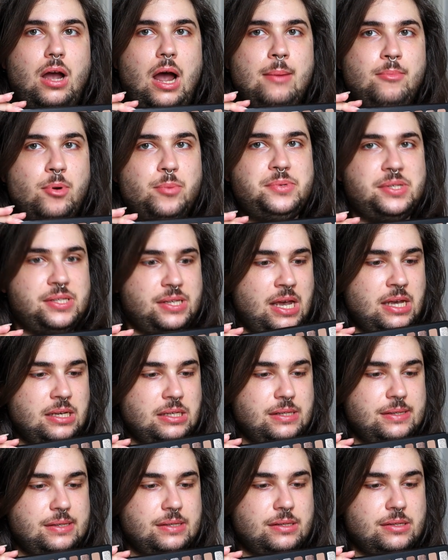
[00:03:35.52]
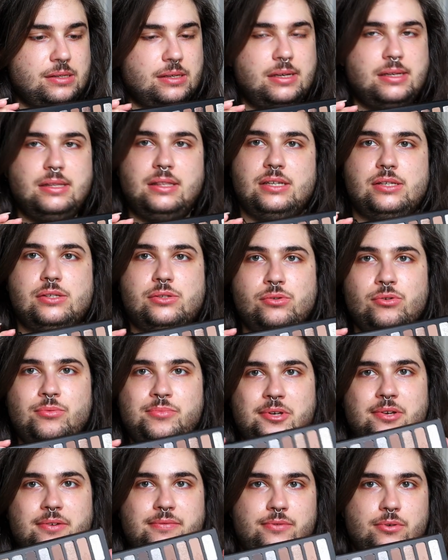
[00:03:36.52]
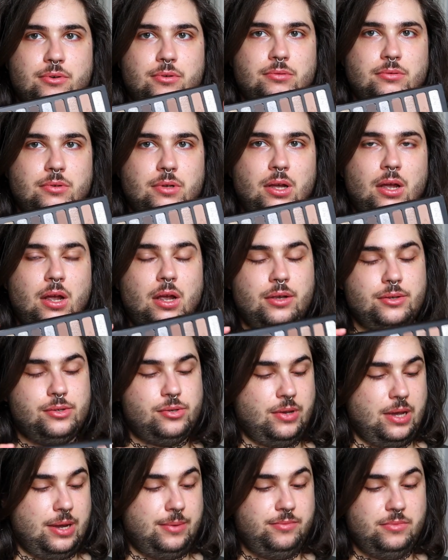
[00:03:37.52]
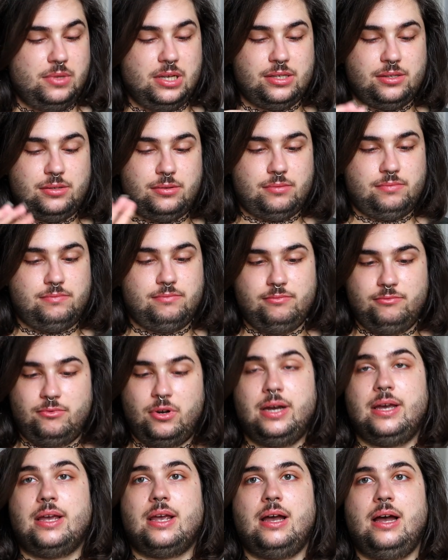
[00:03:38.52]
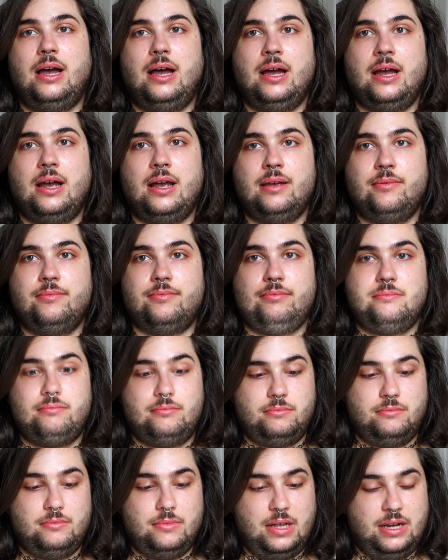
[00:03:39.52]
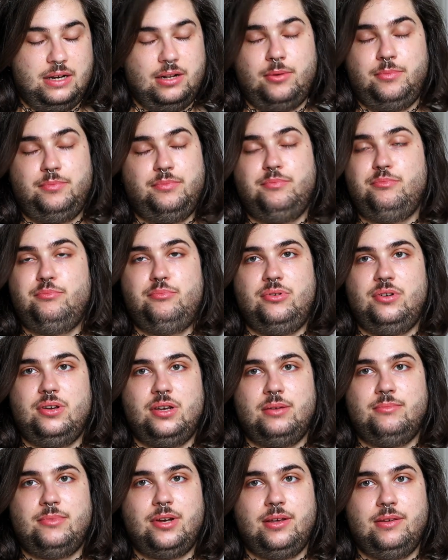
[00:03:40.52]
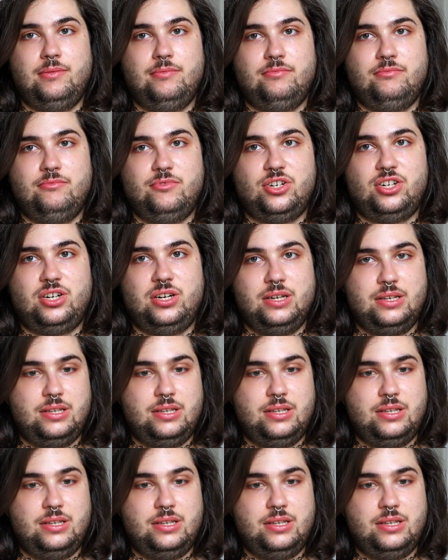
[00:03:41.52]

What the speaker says: I'm obsessed. This is so beautiful. So yeah, that's why I ended up putting in my wish